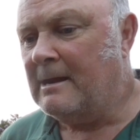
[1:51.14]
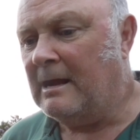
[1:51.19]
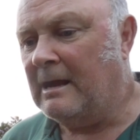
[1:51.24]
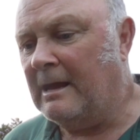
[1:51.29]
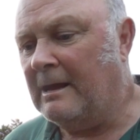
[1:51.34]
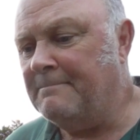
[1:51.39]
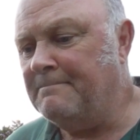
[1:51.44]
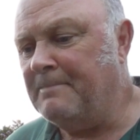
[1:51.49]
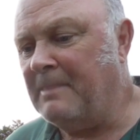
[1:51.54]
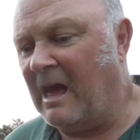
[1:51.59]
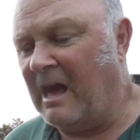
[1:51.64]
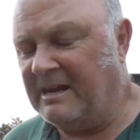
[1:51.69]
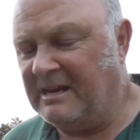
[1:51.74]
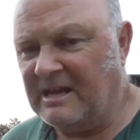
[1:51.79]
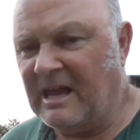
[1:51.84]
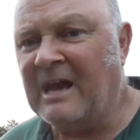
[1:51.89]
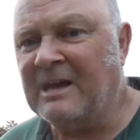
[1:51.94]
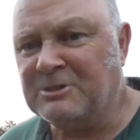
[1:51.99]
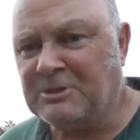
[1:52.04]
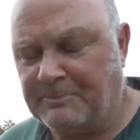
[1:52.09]
and
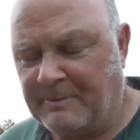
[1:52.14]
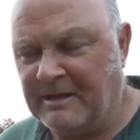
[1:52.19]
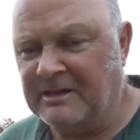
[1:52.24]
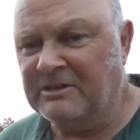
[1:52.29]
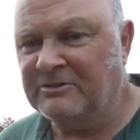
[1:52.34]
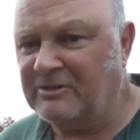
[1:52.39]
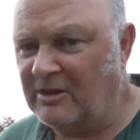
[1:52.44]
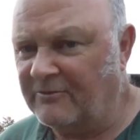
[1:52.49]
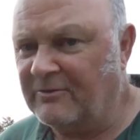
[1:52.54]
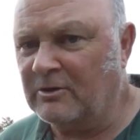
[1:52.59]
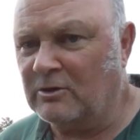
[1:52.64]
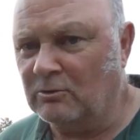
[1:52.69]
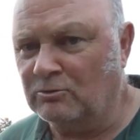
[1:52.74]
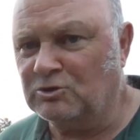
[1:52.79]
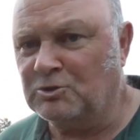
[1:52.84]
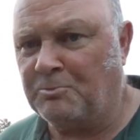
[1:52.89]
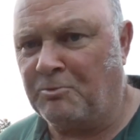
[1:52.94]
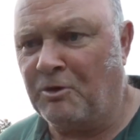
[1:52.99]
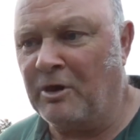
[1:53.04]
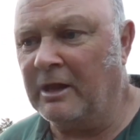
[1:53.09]
it has been a
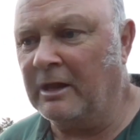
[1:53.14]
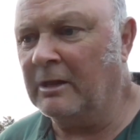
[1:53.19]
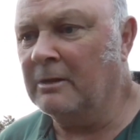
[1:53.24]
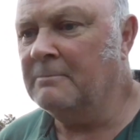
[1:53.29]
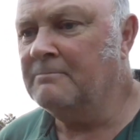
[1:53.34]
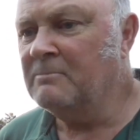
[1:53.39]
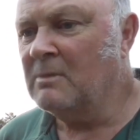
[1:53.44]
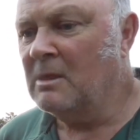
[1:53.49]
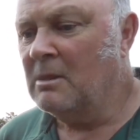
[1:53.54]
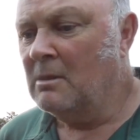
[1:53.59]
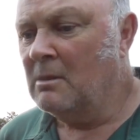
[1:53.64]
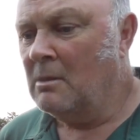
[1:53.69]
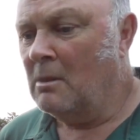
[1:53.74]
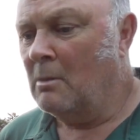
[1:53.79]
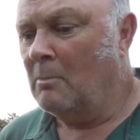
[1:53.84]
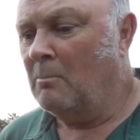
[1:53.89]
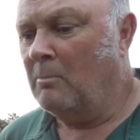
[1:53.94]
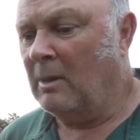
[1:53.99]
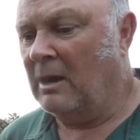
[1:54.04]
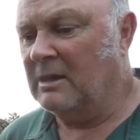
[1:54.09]
difficult spring.
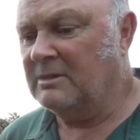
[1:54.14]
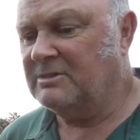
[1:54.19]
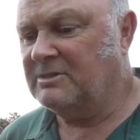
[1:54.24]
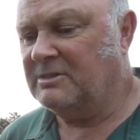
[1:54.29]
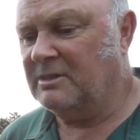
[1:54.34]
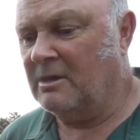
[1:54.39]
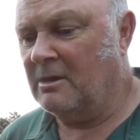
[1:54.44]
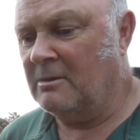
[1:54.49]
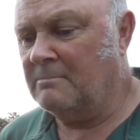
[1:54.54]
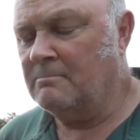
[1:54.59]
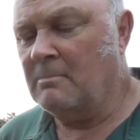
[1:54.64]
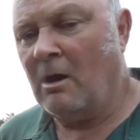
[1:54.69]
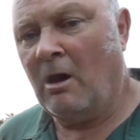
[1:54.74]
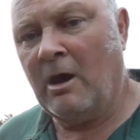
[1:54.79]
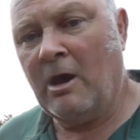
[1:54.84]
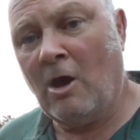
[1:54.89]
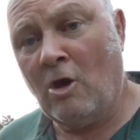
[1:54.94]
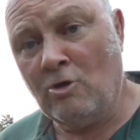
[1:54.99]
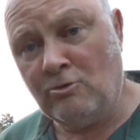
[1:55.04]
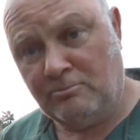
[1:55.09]
But
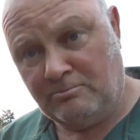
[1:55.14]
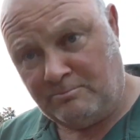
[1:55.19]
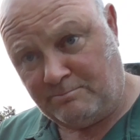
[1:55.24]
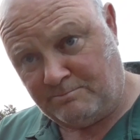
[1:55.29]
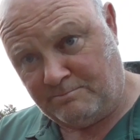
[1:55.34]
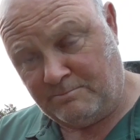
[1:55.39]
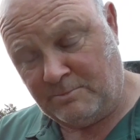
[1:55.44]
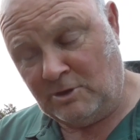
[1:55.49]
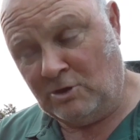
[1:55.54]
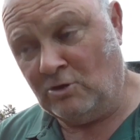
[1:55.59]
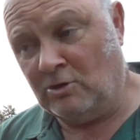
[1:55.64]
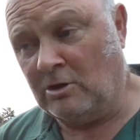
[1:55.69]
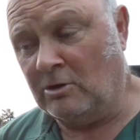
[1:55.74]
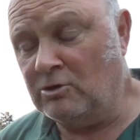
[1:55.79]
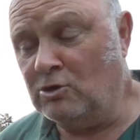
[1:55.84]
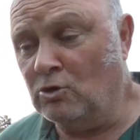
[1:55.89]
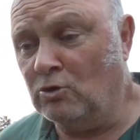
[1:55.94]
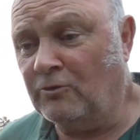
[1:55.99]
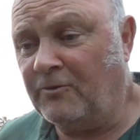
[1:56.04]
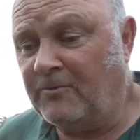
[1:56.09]
I hope, you know,
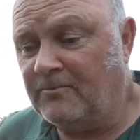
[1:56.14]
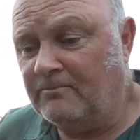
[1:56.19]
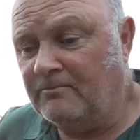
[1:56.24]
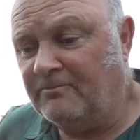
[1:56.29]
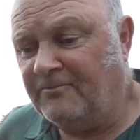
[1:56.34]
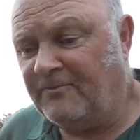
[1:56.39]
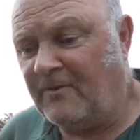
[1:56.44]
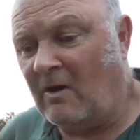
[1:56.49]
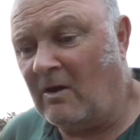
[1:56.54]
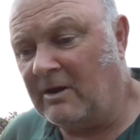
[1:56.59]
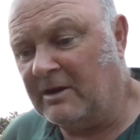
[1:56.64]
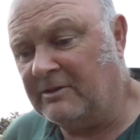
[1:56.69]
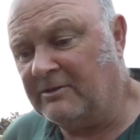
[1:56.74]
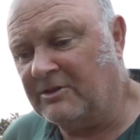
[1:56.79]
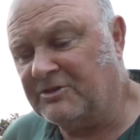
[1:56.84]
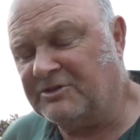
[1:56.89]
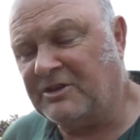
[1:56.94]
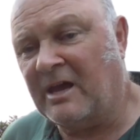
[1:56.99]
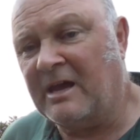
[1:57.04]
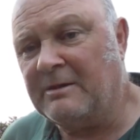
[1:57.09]
you're finding
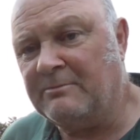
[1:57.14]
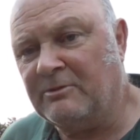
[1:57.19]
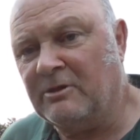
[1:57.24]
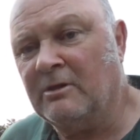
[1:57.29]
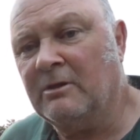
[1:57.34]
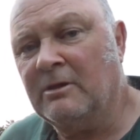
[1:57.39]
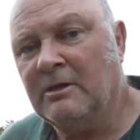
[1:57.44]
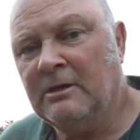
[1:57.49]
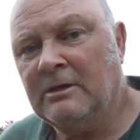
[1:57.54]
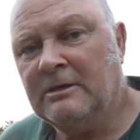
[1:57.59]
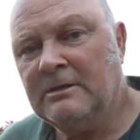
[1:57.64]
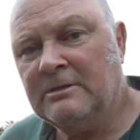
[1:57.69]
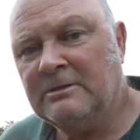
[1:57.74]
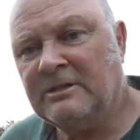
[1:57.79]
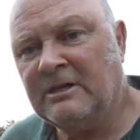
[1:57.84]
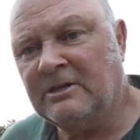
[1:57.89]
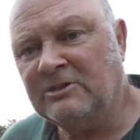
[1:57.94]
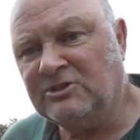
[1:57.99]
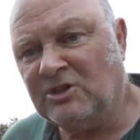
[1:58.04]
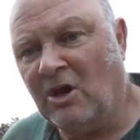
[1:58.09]
the same, that
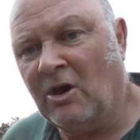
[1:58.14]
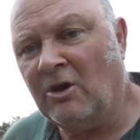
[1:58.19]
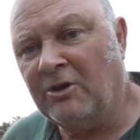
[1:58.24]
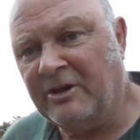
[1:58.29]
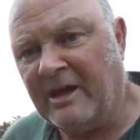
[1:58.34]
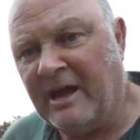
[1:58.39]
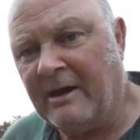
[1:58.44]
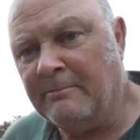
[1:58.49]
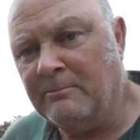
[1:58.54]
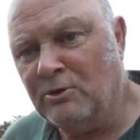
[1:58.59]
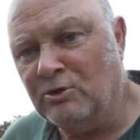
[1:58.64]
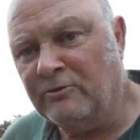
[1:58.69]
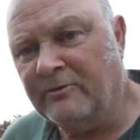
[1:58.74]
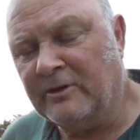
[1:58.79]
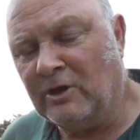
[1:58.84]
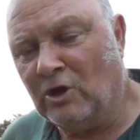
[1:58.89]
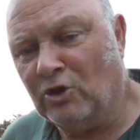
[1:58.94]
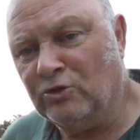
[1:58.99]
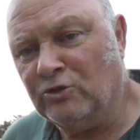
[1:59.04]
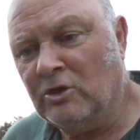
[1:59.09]
things are now
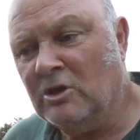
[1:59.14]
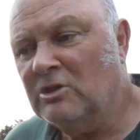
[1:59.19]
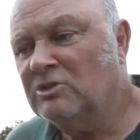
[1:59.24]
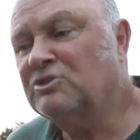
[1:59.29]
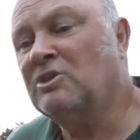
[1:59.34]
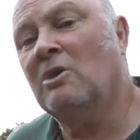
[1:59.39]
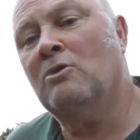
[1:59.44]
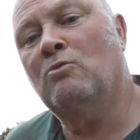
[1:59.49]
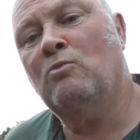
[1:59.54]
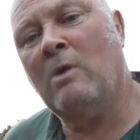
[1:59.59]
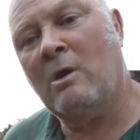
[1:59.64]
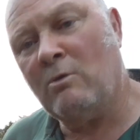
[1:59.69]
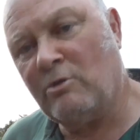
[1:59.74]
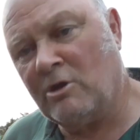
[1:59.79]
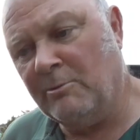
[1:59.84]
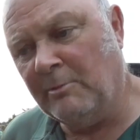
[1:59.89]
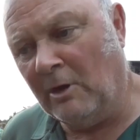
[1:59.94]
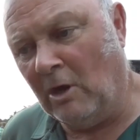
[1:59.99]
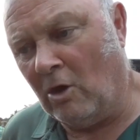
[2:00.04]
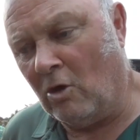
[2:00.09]
moving on. So
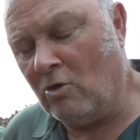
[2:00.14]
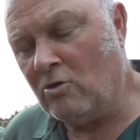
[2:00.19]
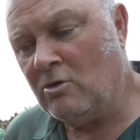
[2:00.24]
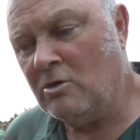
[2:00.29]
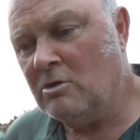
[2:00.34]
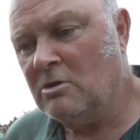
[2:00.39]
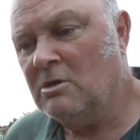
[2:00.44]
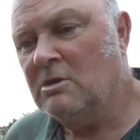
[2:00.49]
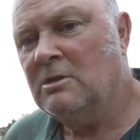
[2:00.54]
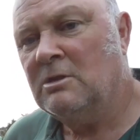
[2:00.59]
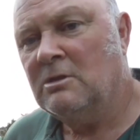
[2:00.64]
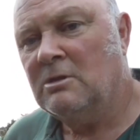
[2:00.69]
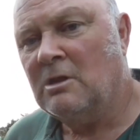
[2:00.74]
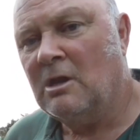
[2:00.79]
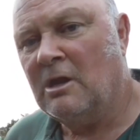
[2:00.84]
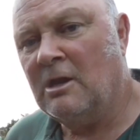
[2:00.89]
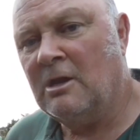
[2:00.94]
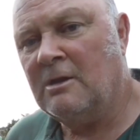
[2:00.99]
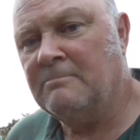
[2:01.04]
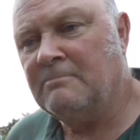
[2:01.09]
welcome along.
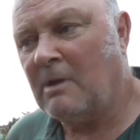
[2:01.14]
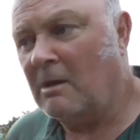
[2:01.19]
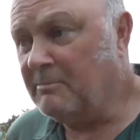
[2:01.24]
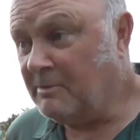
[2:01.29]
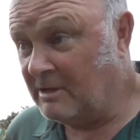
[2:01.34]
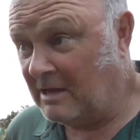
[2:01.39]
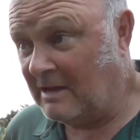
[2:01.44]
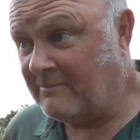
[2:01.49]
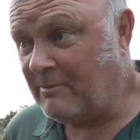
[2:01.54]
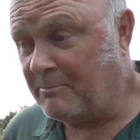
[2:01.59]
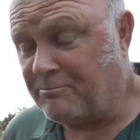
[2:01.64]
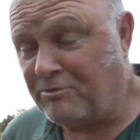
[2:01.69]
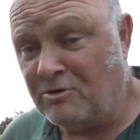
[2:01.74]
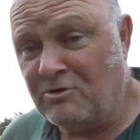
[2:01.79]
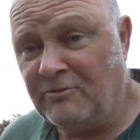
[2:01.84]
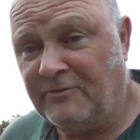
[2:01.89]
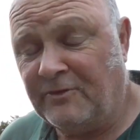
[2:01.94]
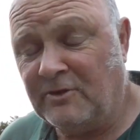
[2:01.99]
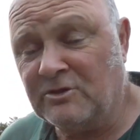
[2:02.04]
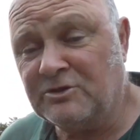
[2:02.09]
I'm going to have a
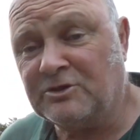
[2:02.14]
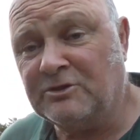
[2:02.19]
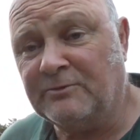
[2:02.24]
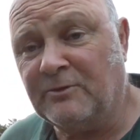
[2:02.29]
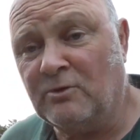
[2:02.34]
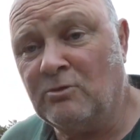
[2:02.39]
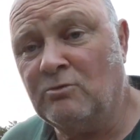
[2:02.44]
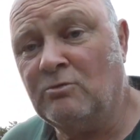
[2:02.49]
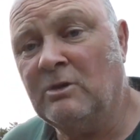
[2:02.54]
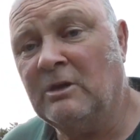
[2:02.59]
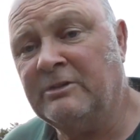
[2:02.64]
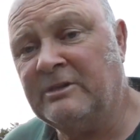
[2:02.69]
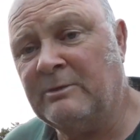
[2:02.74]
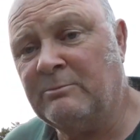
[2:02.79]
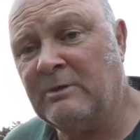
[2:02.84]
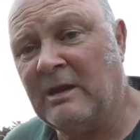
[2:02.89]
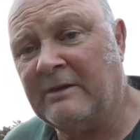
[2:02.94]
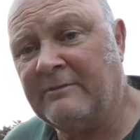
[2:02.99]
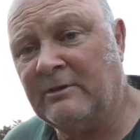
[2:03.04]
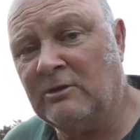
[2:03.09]
brew first of all, and
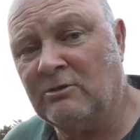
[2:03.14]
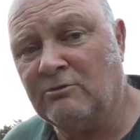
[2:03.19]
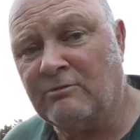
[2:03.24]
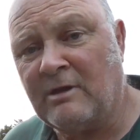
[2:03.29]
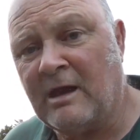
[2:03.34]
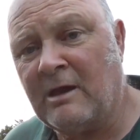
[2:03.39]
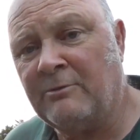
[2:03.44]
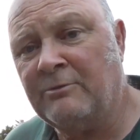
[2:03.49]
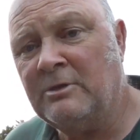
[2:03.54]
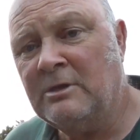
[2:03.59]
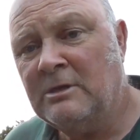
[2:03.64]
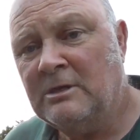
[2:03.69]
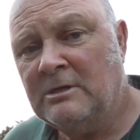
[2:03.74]
then we'll have a look round